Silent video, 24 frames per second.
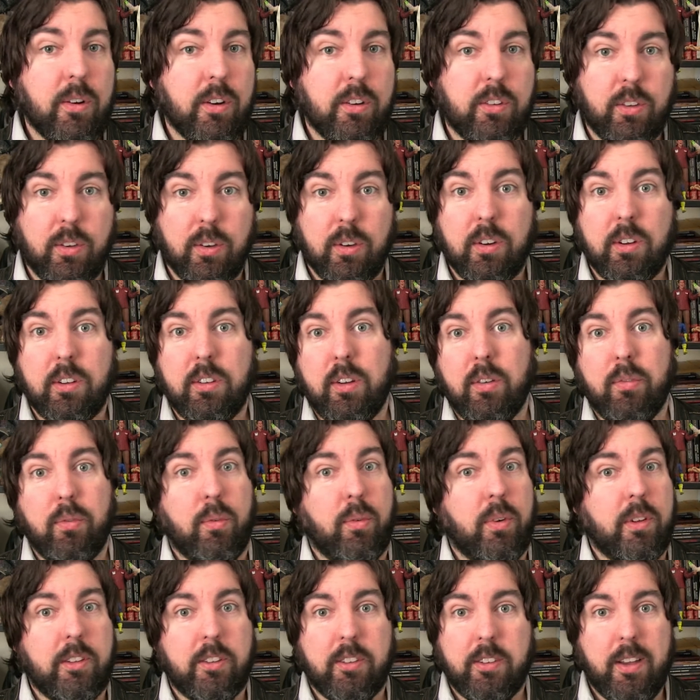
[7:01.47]
as good as
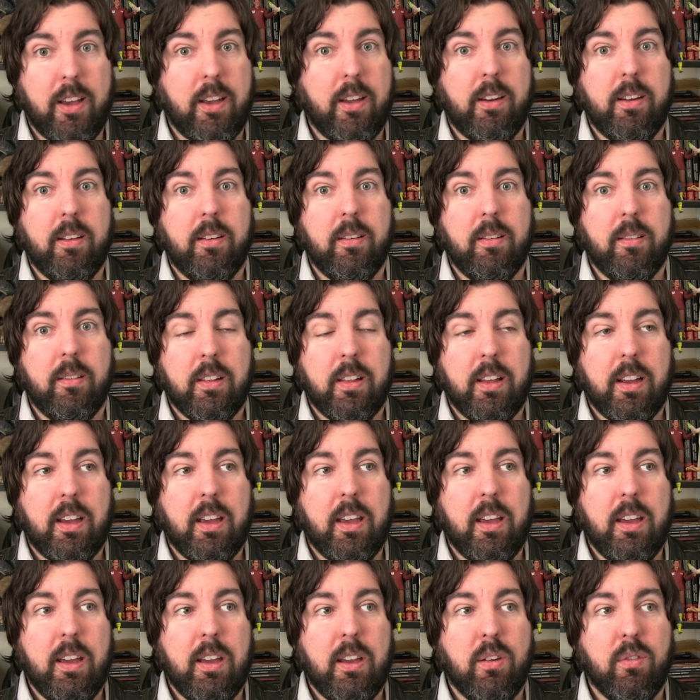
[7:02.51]
everyone said.
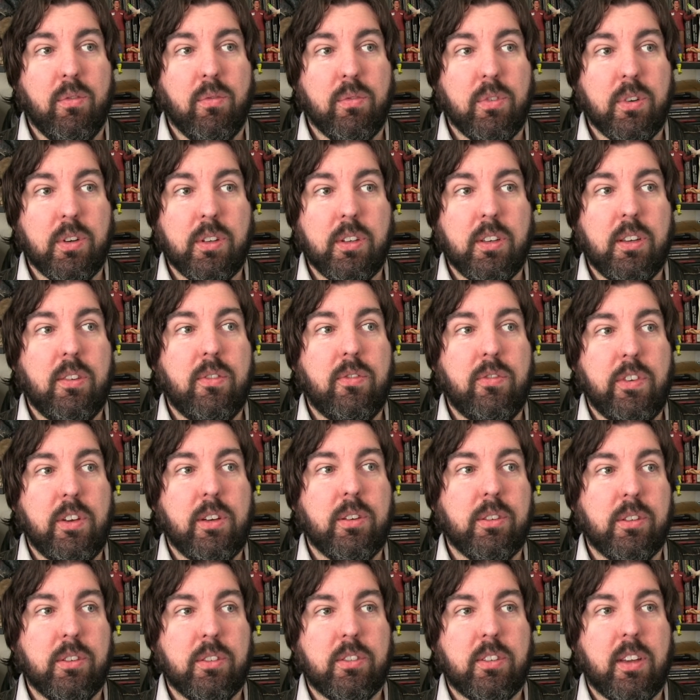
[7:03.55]
It really
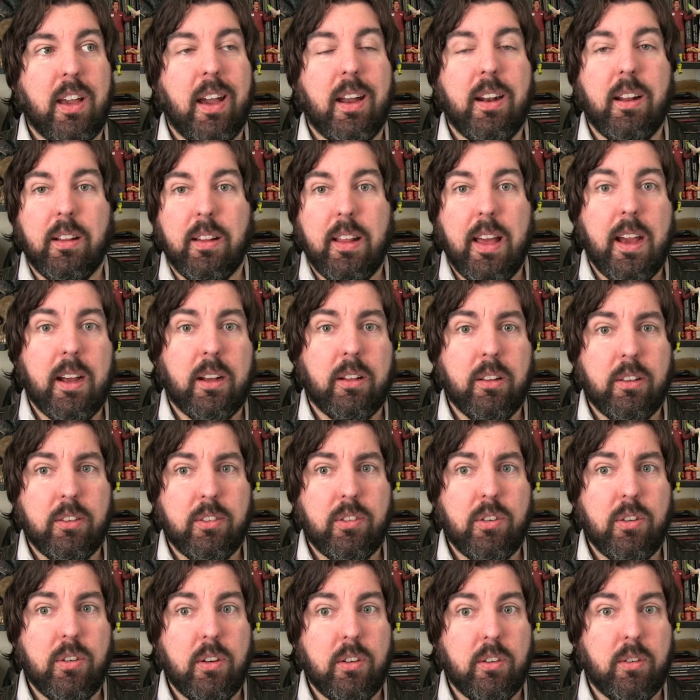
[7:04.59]
feels kind of
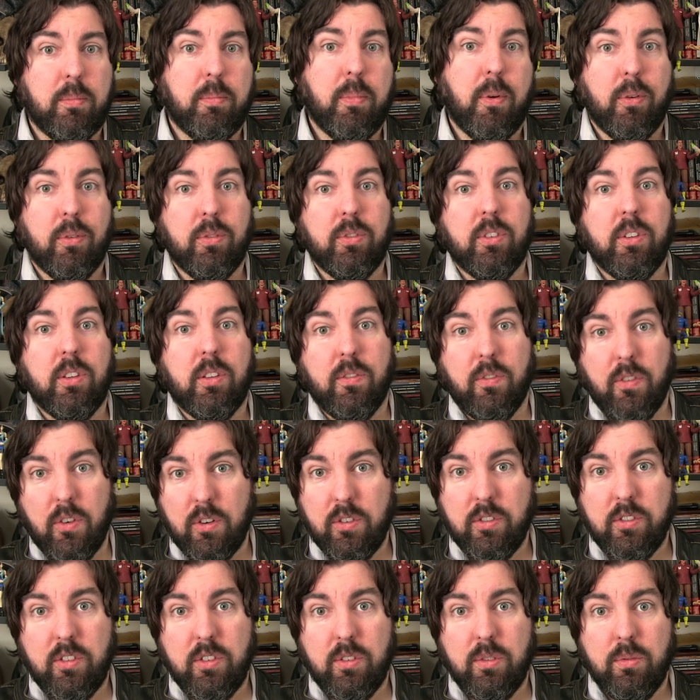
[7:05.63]
lackluster as opposed to the
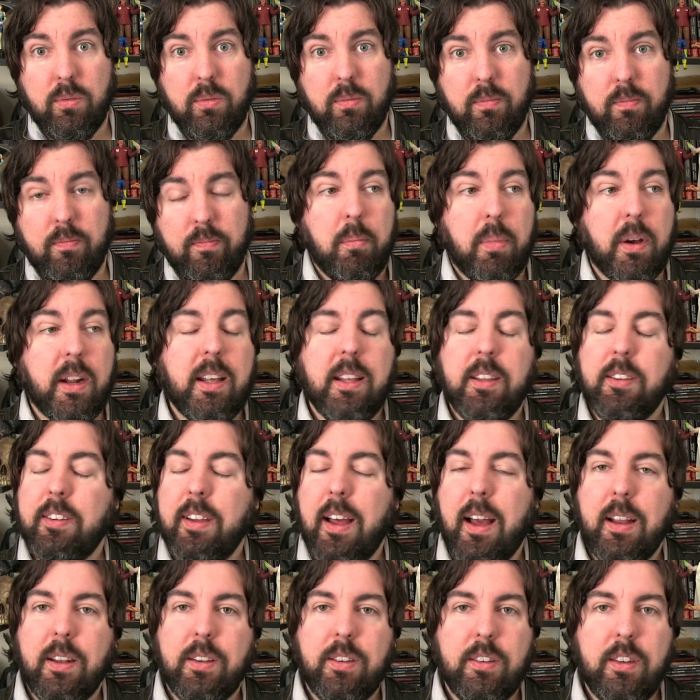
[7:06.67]
first two. But it's
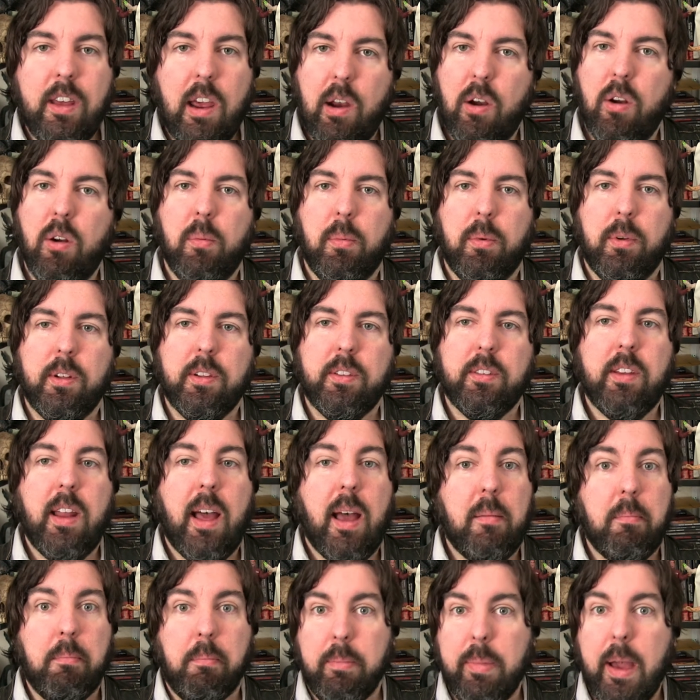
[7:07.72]
not terrible. It's
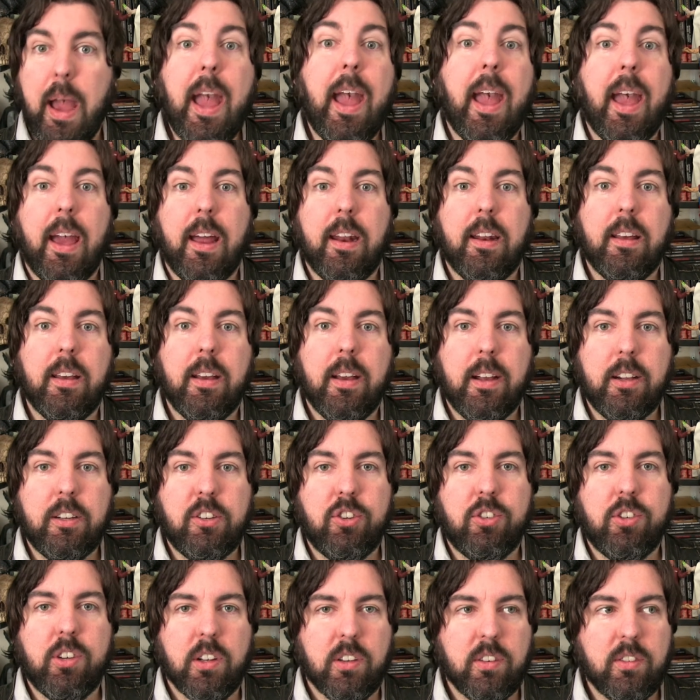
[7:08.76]
not bad.
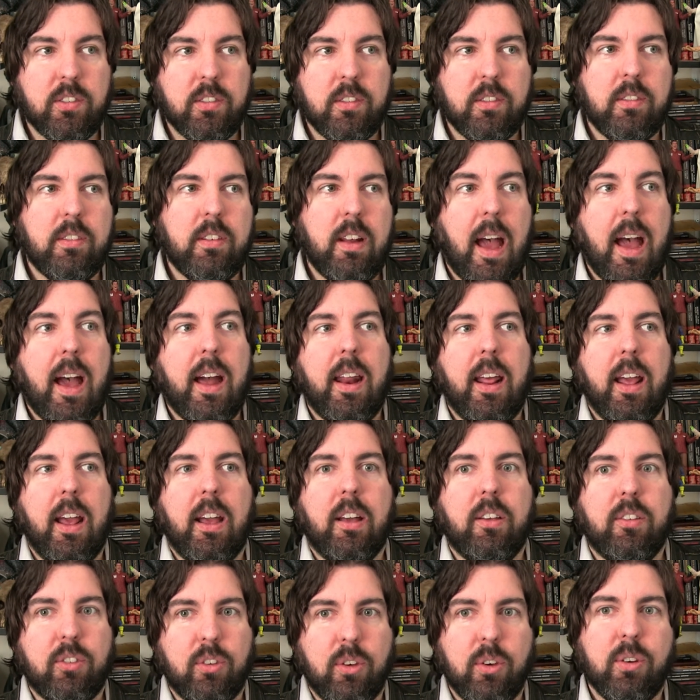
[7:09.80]
It's just not
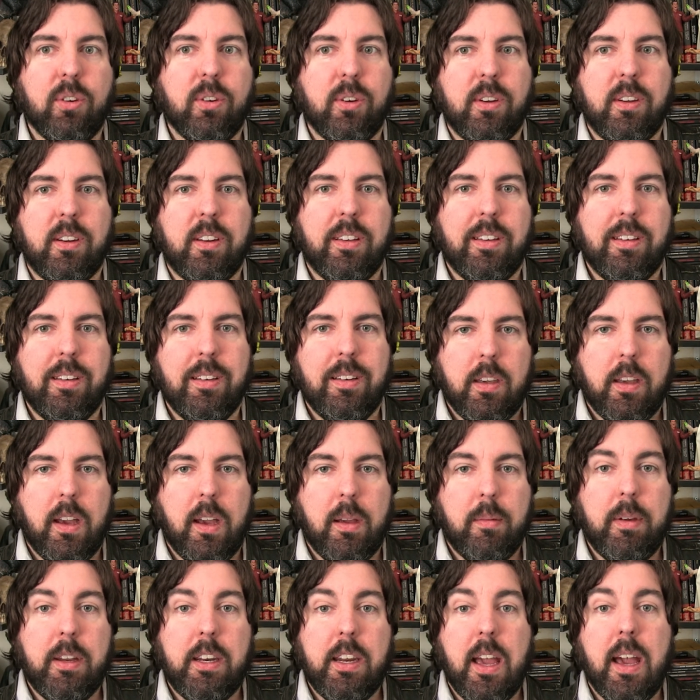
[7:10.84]
as good.
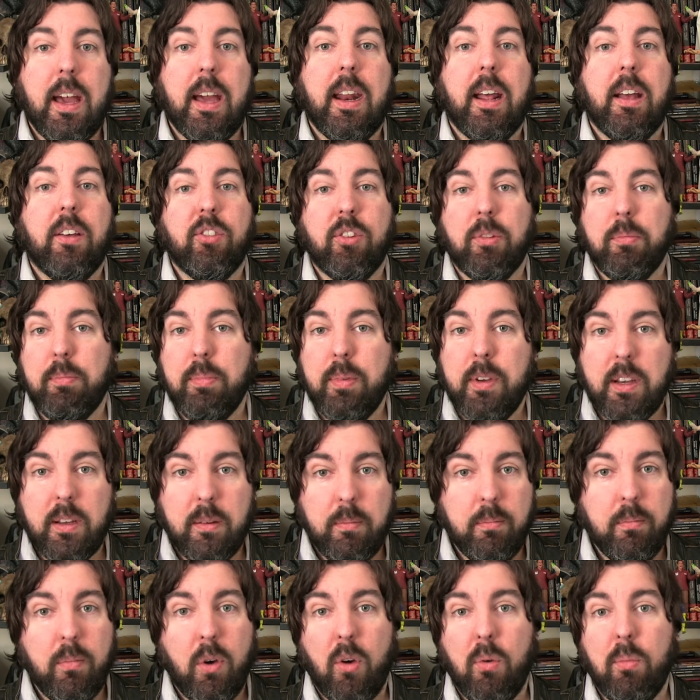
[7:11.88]
Yeah, it has a big
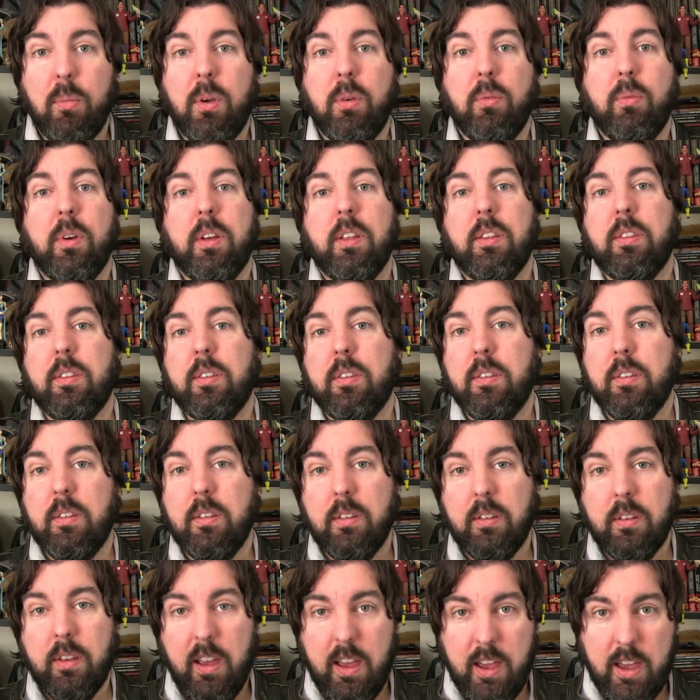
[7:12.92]
moment with
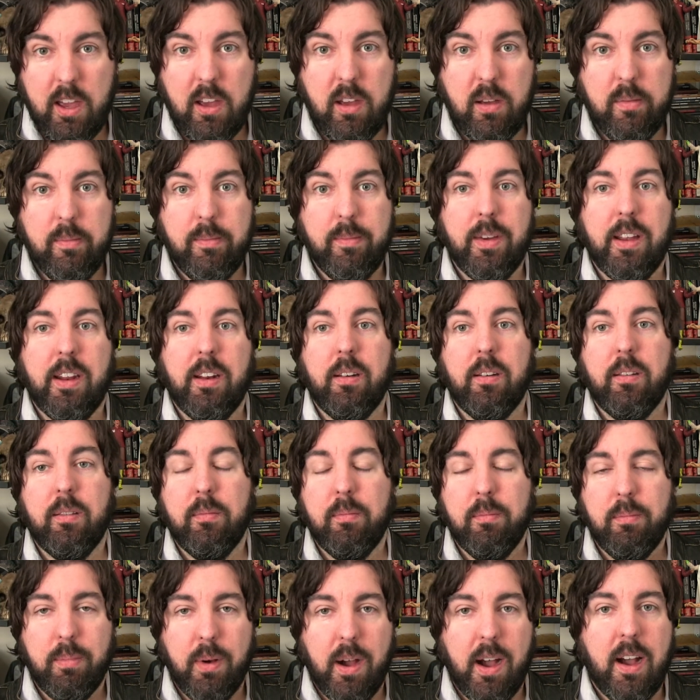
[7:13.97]
M and
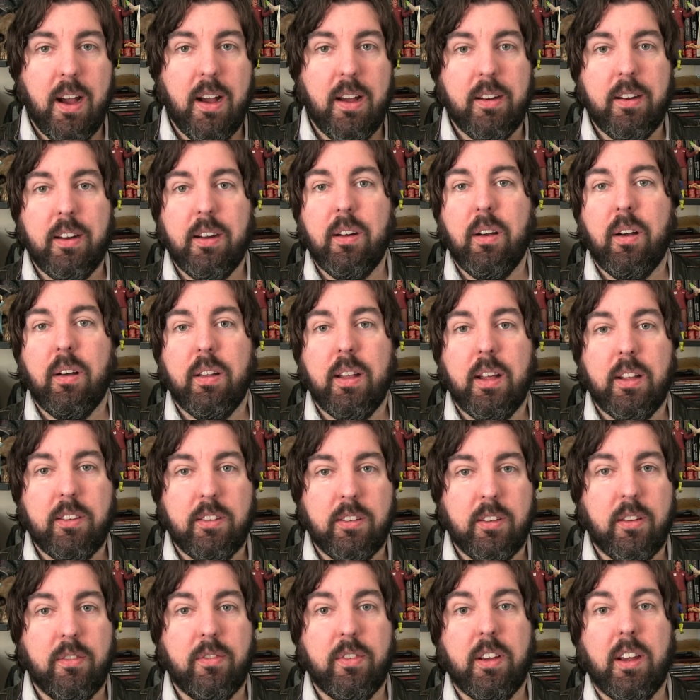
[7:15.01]
Bond and all that
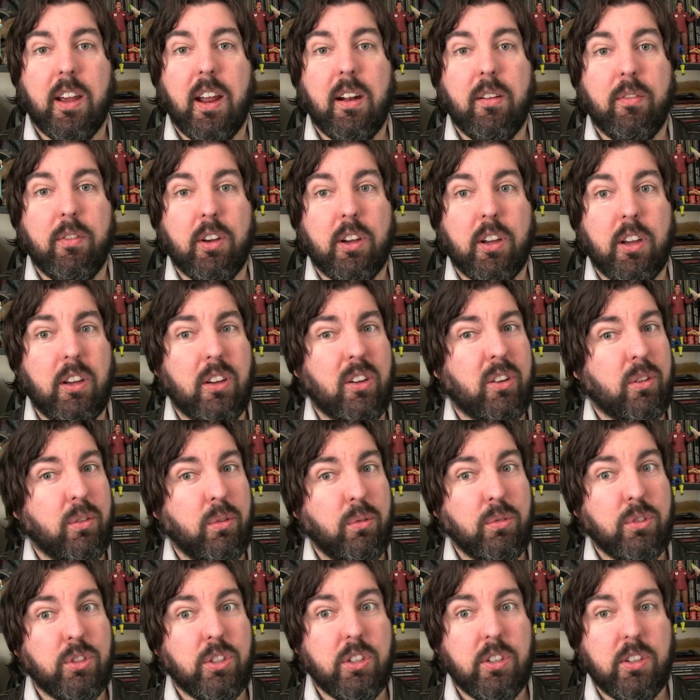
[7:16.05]
stuff and kind of a
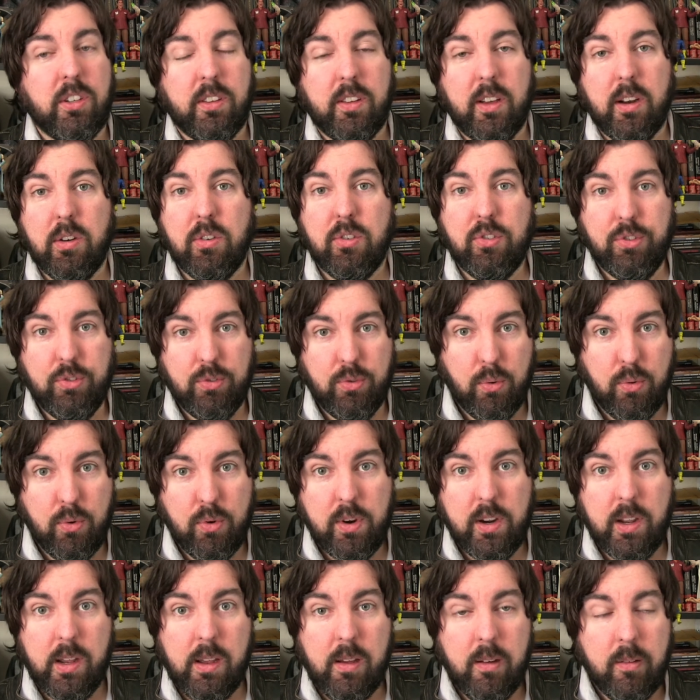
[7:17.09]
conclusion to their
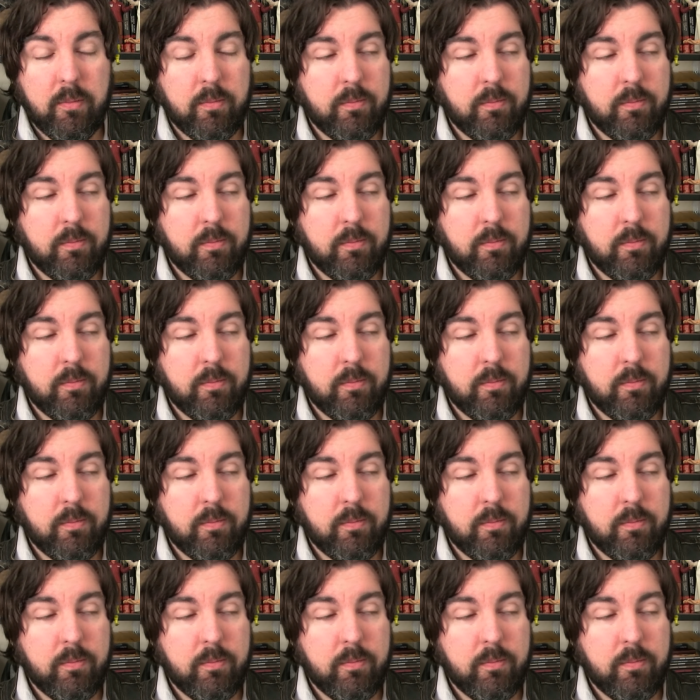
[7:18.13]
story.